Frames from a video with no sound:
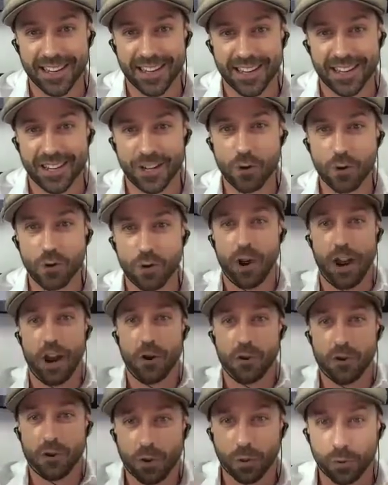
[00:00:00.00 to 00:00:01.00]
who
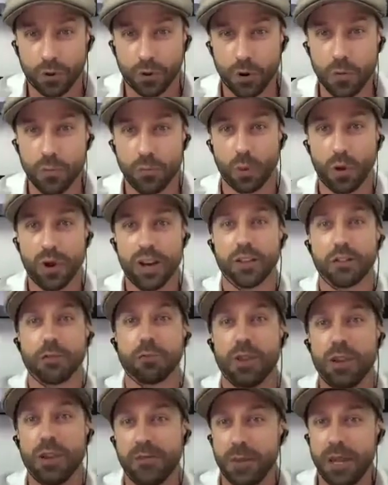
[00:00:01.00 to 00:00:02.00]
bring
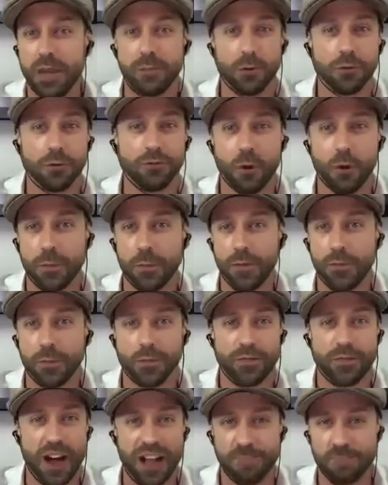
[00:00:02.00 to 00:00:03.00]
3 people, 4 people,
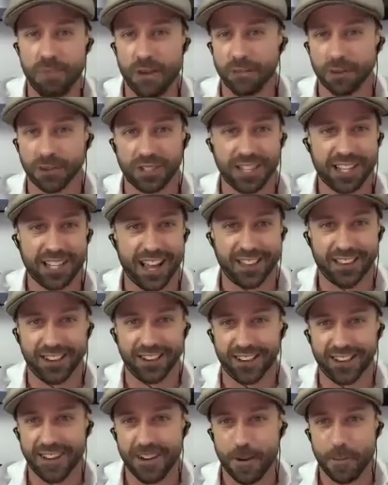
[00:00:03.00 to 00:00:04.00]
5 people
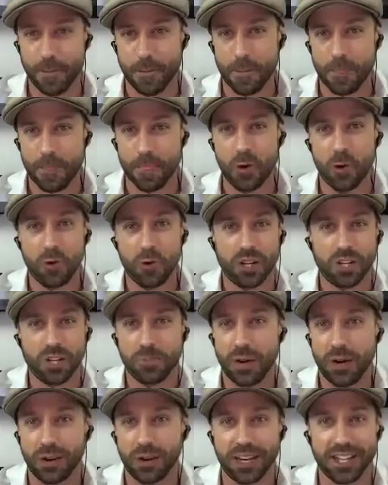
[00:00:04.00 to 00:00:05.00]
together, who
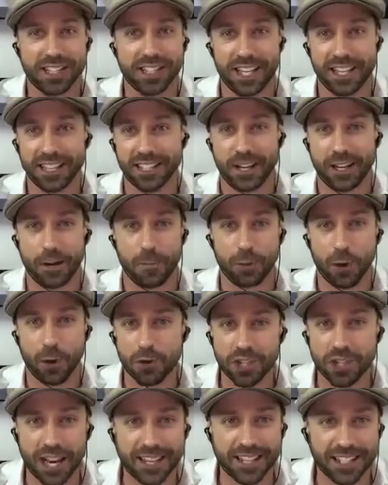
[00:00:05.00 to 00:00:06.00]
experience things like
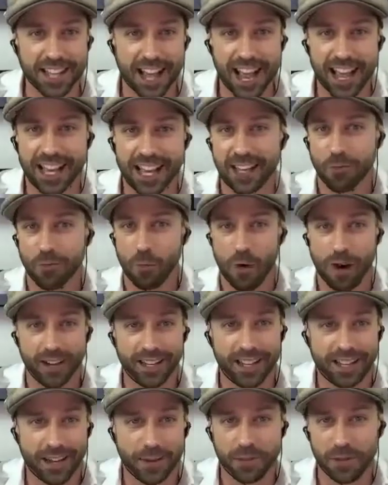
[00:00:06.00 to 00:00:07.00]
approach anxiety and
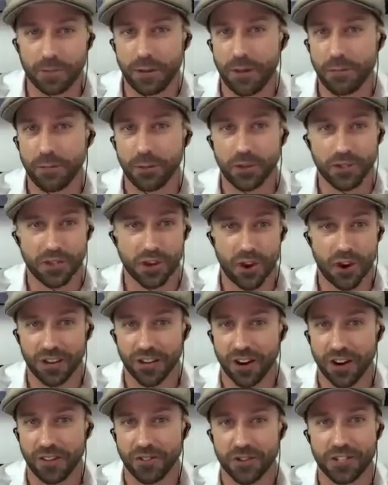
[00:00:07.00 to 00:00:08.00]
walking up to people and starting
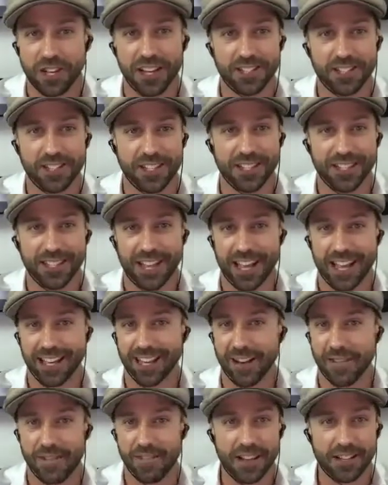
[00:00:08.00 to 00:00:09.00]
conversations at
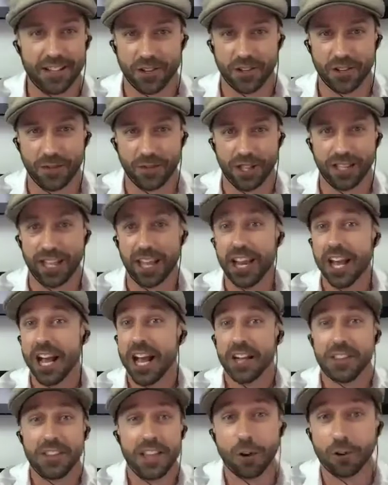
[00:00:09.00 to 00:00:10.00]
events or something like that.
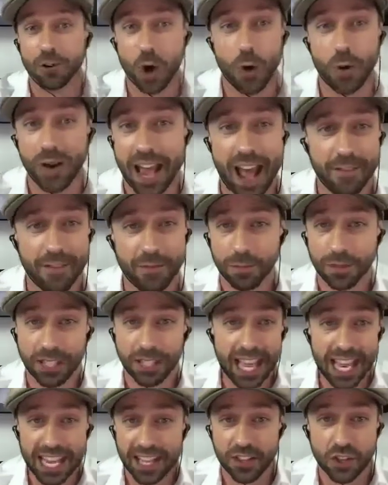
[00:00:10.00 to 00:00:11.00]
They'll go and have them
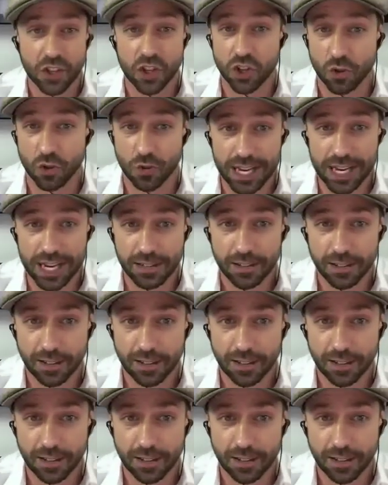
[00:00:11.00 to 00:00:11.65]
lay in the street.